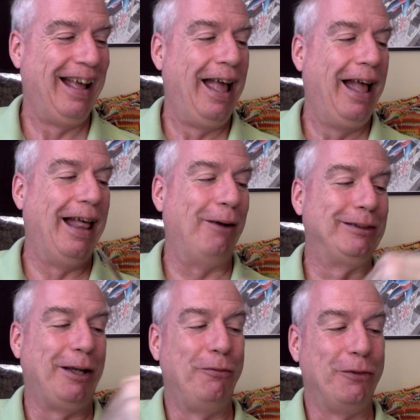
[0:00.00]
that
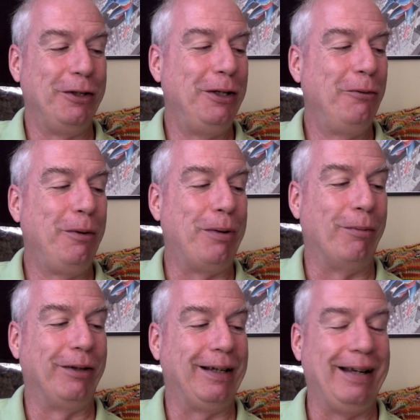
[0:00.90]
was done for the New
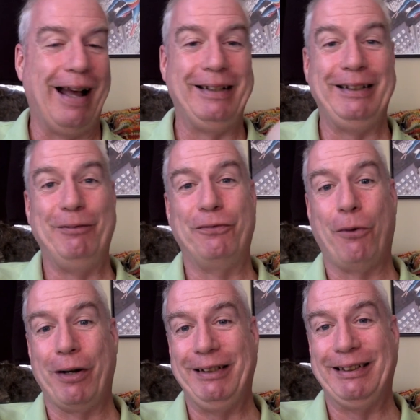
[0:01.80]
Republic in
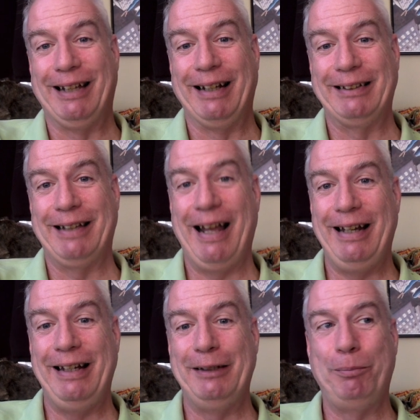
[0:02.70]
1946, and
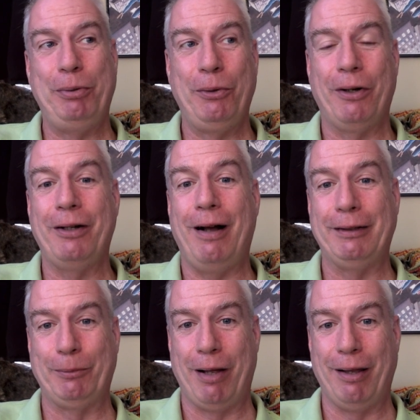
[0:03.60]
it is pure
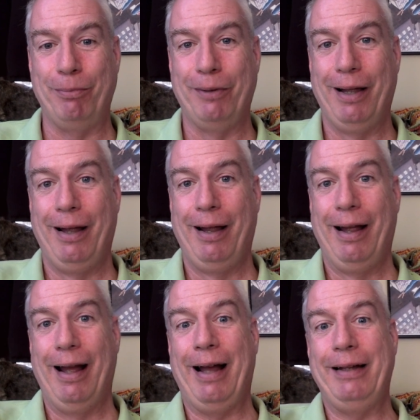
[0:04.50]
codswallop.
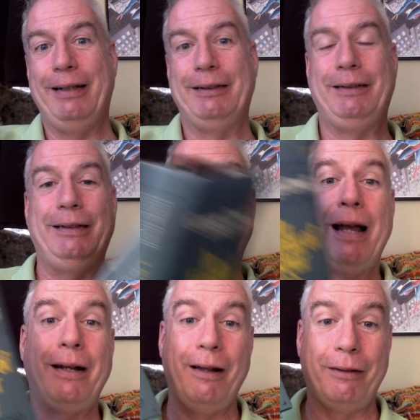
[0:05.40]
Uh, it is
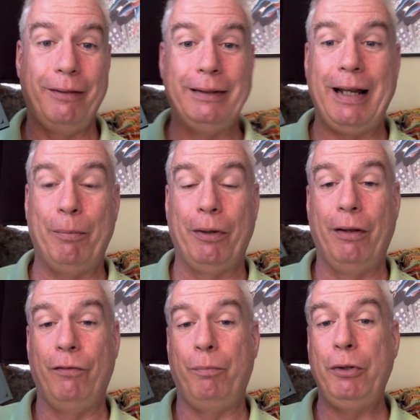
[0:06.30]
yet another example
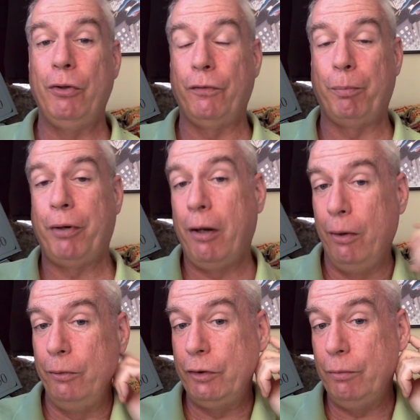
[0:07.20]
of beautiful
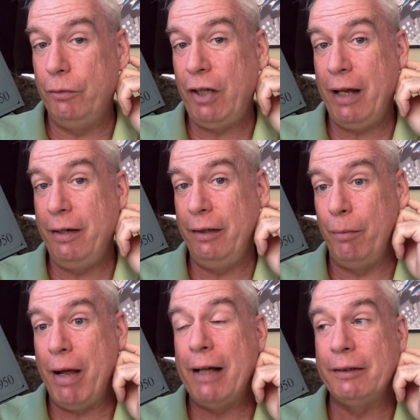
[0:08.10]
prose tending
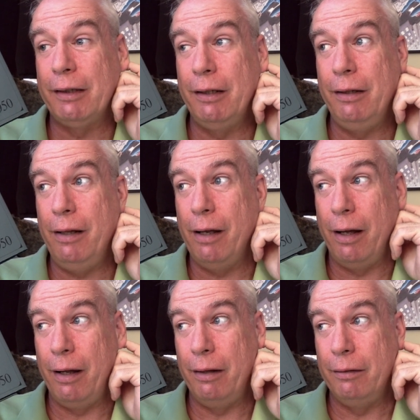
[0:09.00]
to mask the
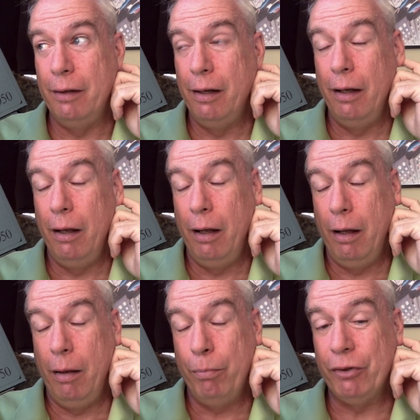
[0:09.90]
uh,
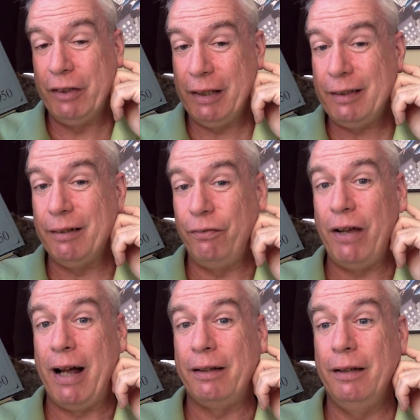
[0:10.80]
persistent
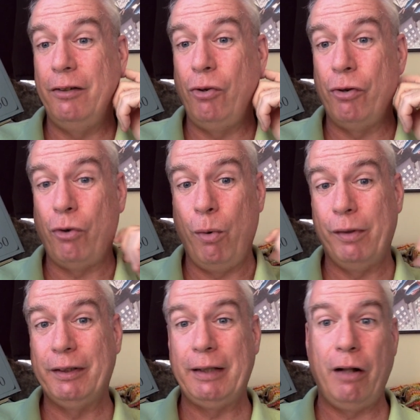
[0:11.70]
fact that George
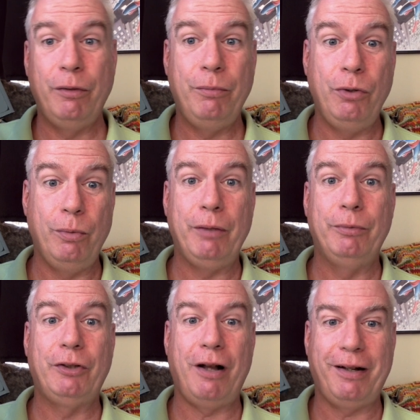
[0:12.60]
Orwell seldom knew what he
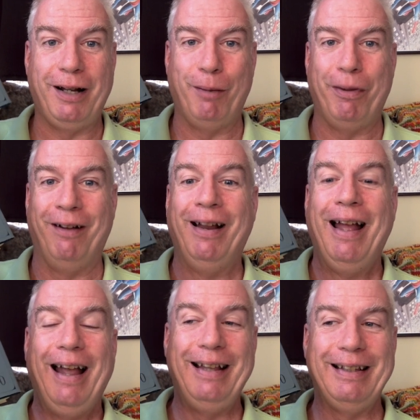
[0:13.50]
was talking about.
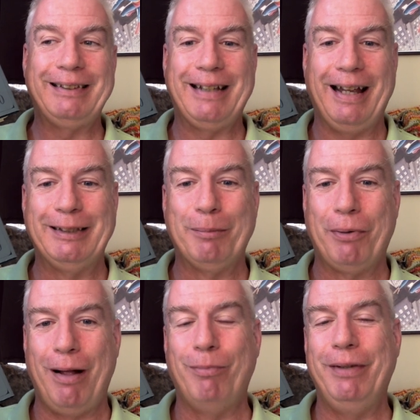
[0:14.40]
In this case, the
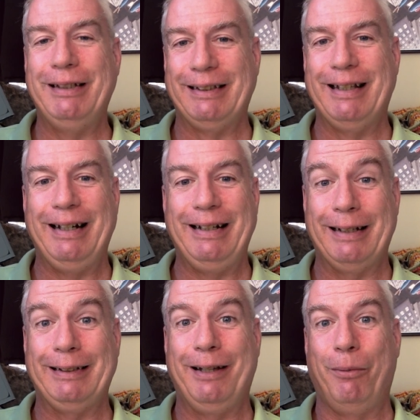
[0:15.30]
problem isn't that he
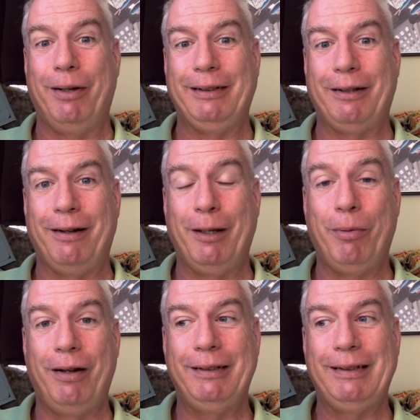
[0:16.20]
doesn't know what he's talking
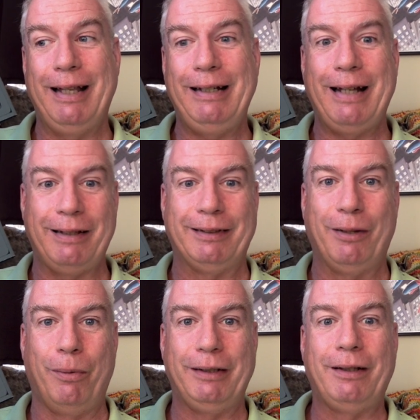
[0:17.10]
about, it's that he does know
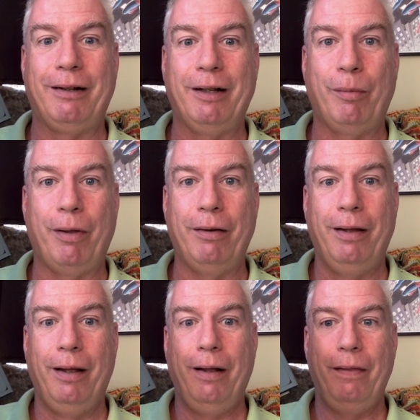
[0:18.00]
what he's talking about.
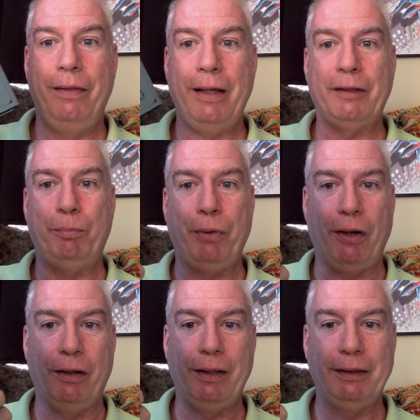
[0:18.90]
This
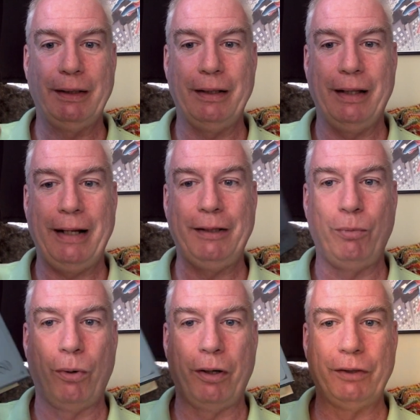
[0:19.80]
book is the collected
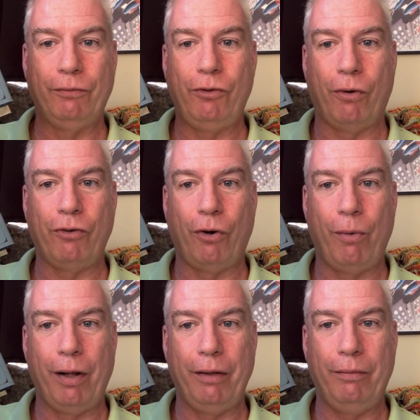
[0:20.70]
works of George
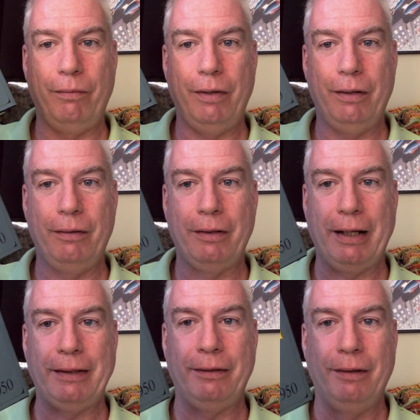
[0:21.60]
Orwell and the
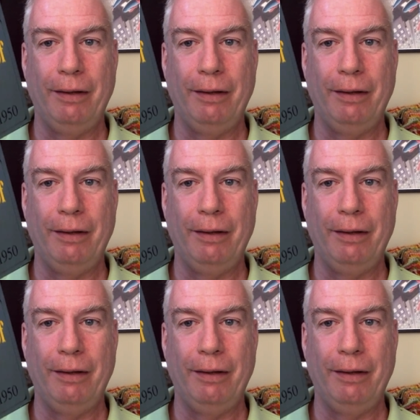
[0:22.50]
collected